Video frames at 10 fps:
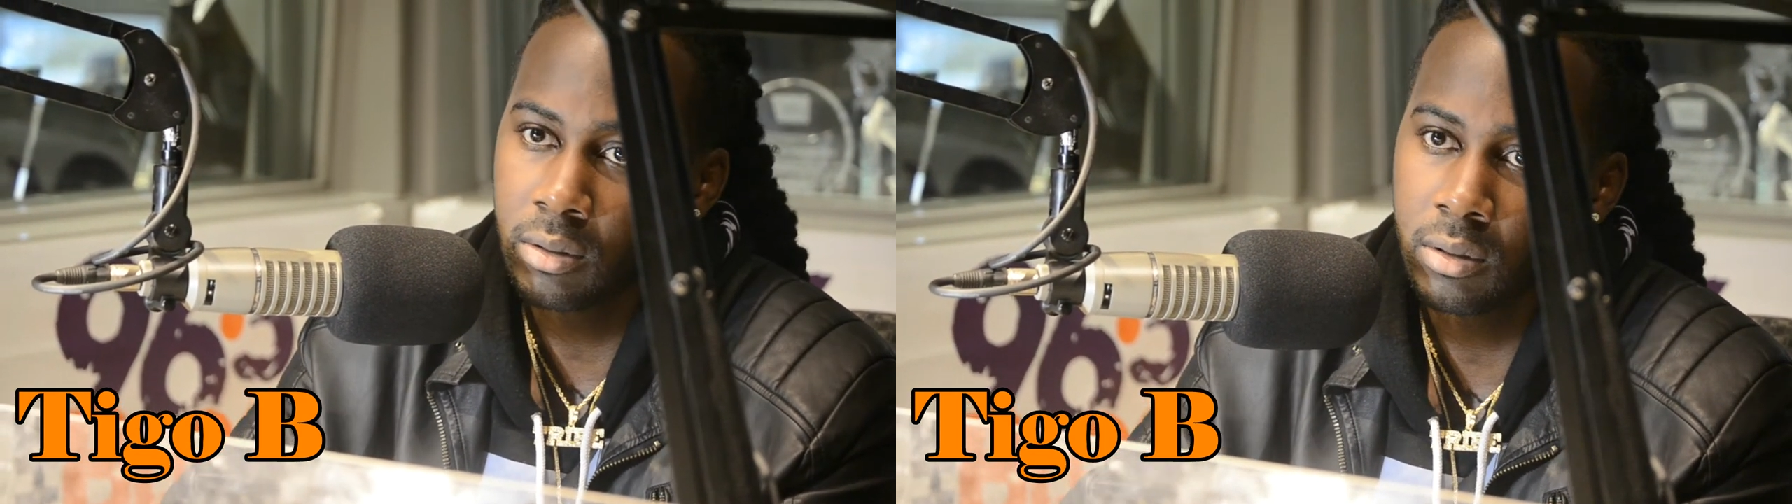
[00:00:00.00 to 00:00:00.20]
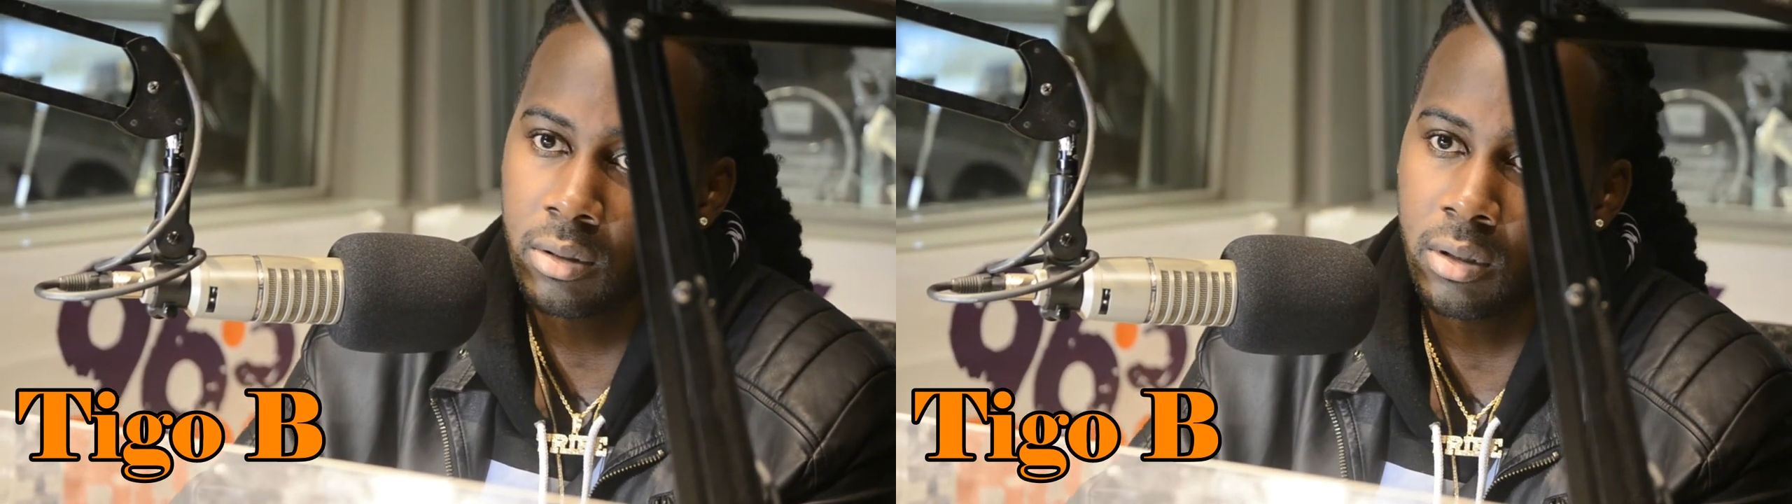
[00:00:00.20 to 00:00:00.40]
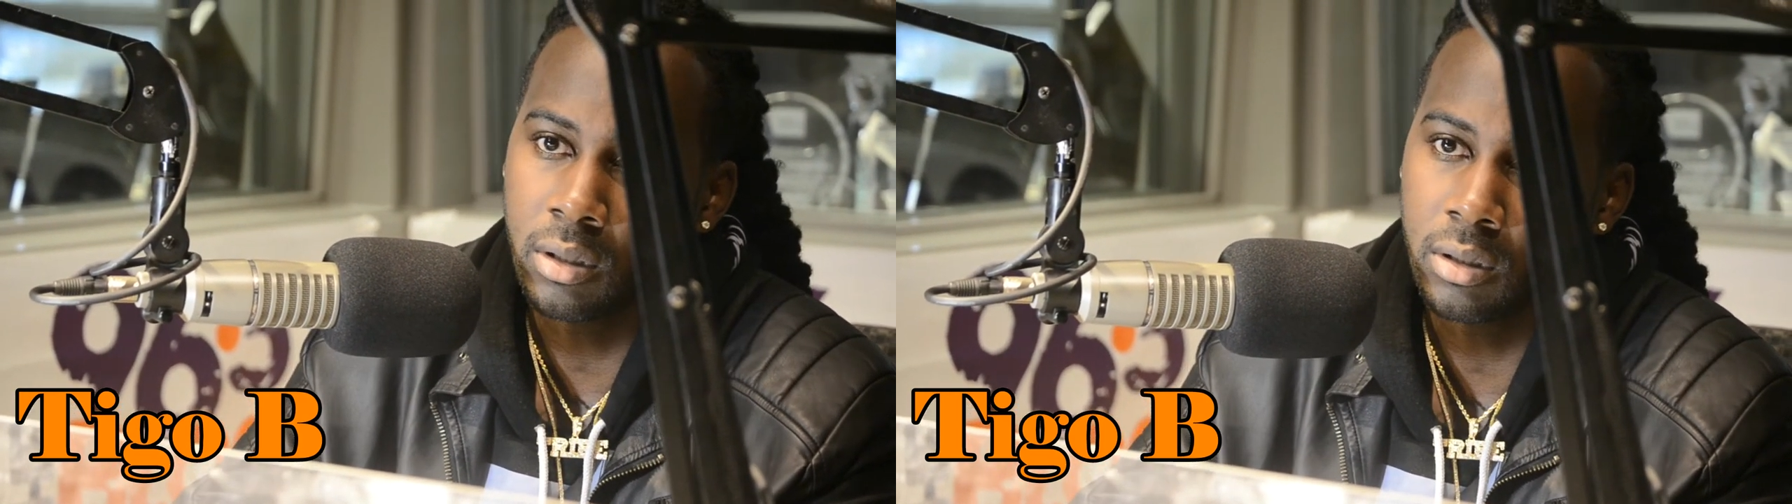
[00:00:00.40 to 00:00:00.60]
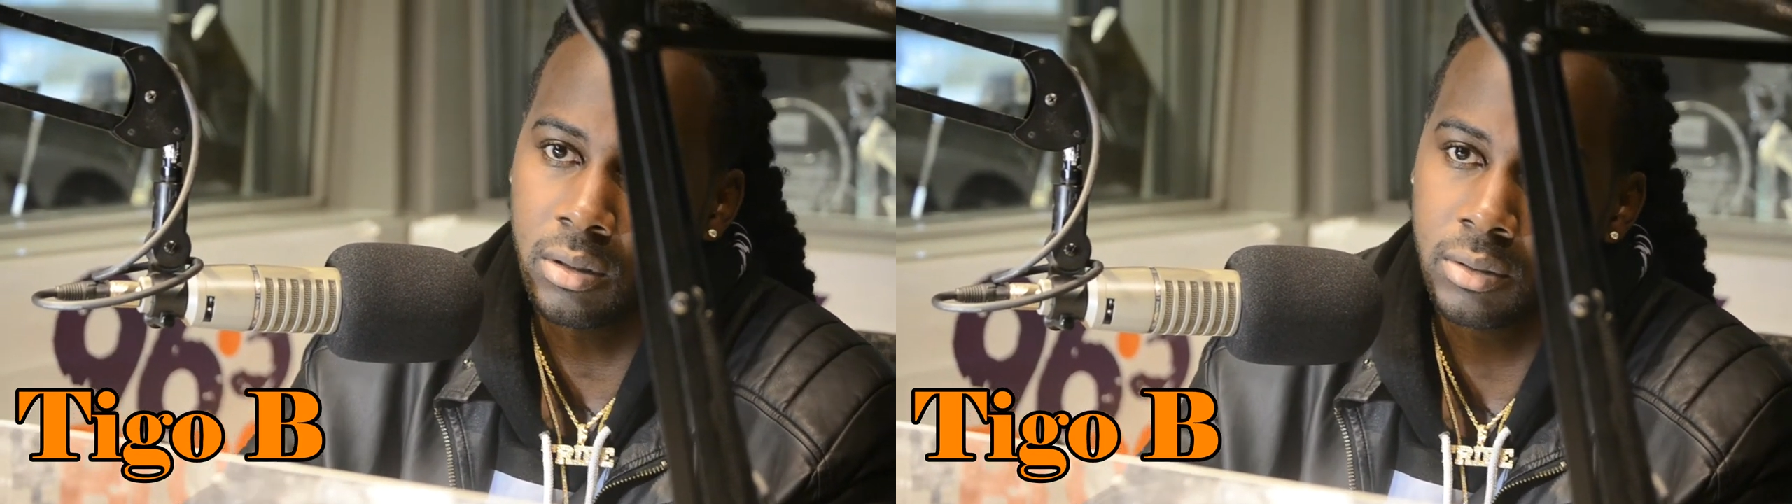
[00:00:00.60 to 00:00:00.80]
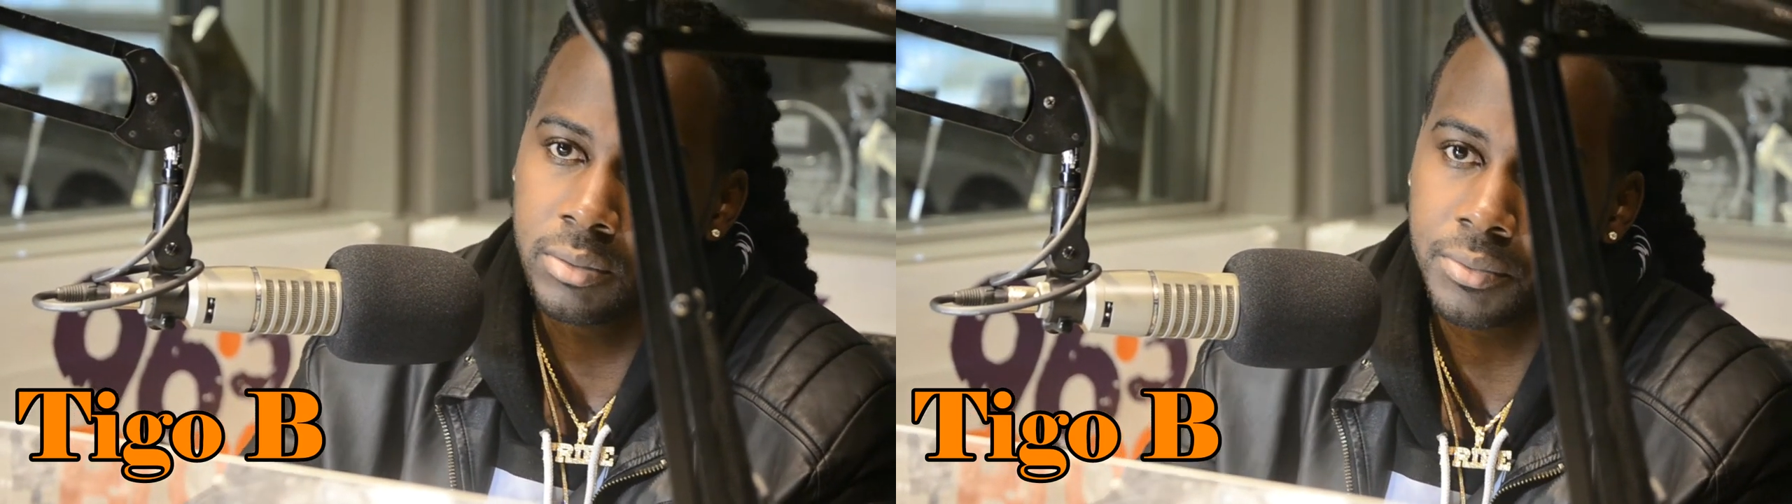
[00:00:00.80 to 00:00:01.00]
And
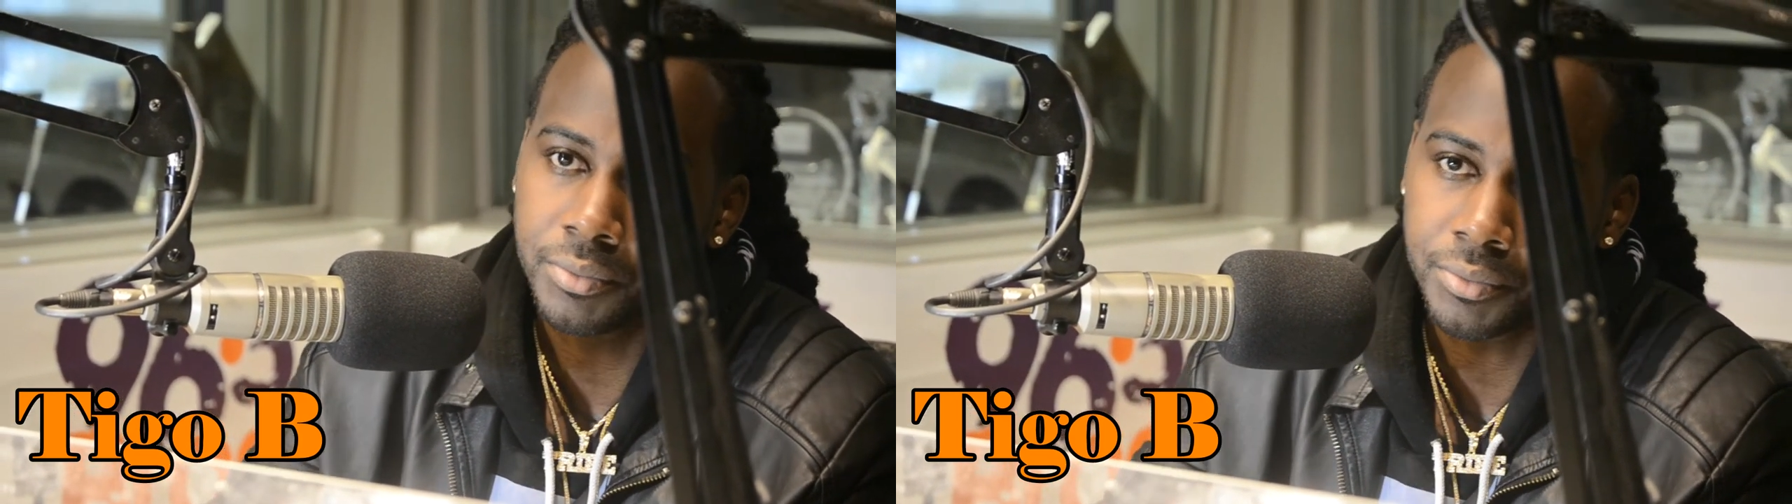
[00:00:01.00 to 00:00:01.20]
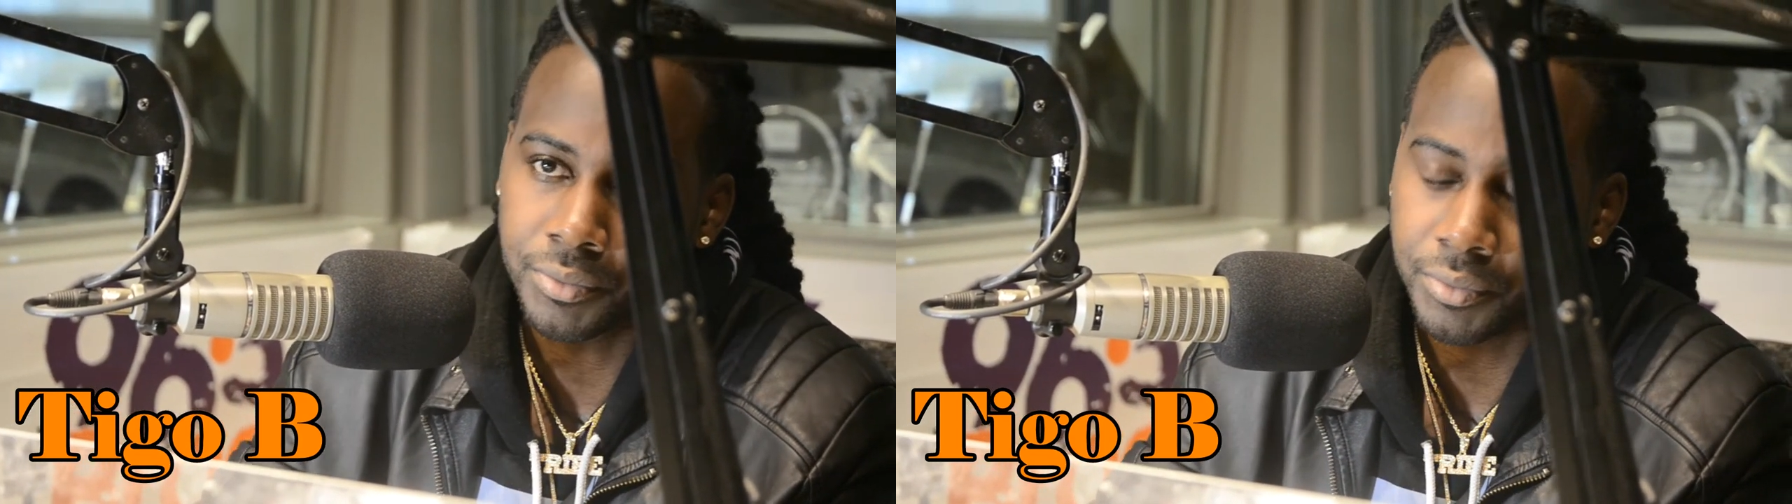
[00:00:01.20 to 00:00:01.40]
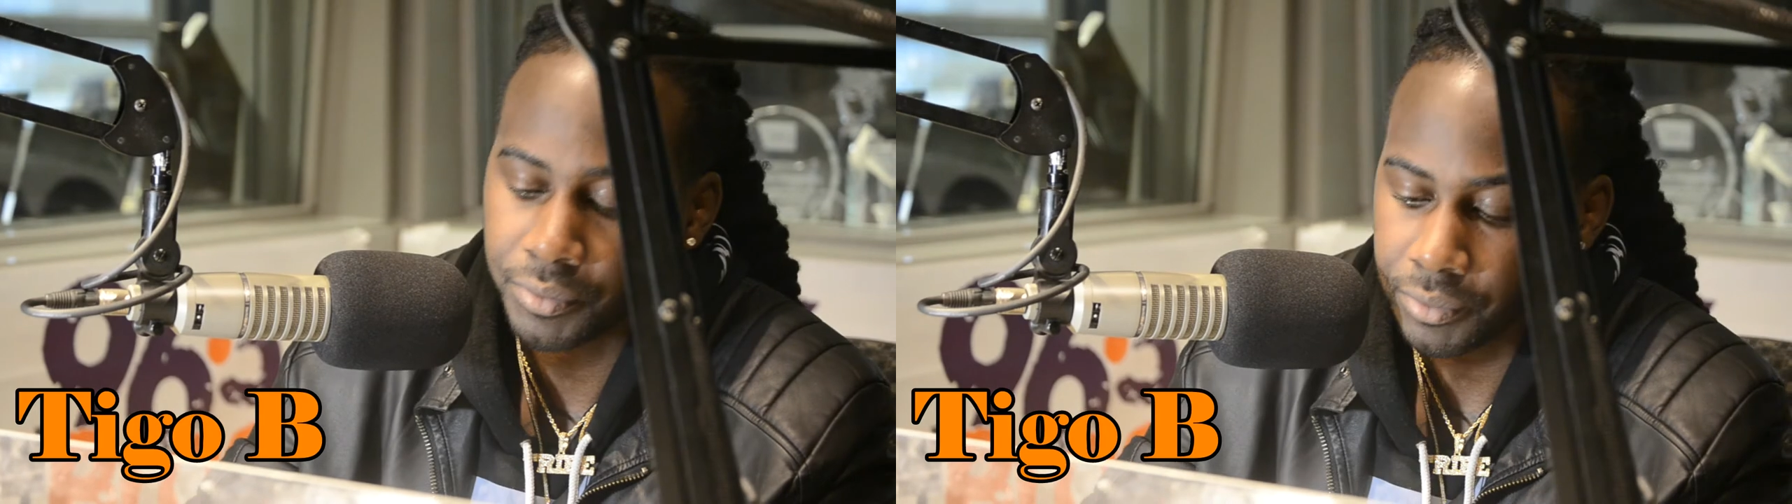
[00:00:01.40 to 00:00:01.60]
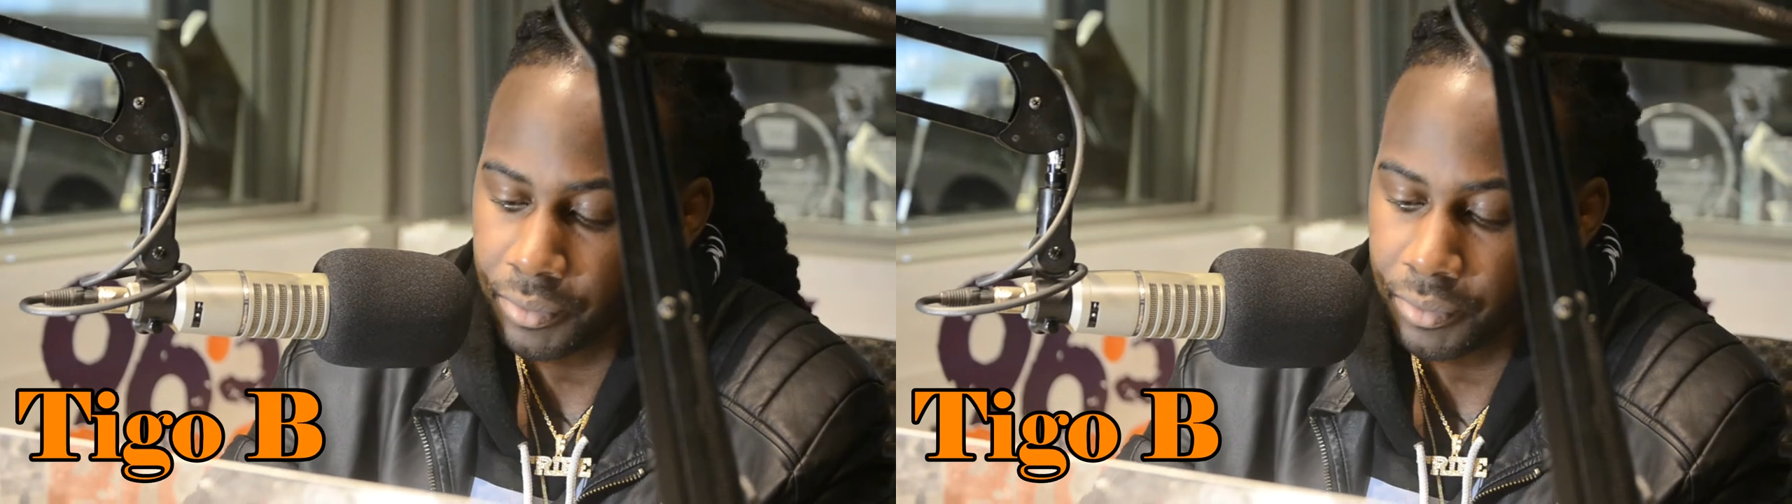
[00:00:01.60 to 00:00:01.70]
yesterday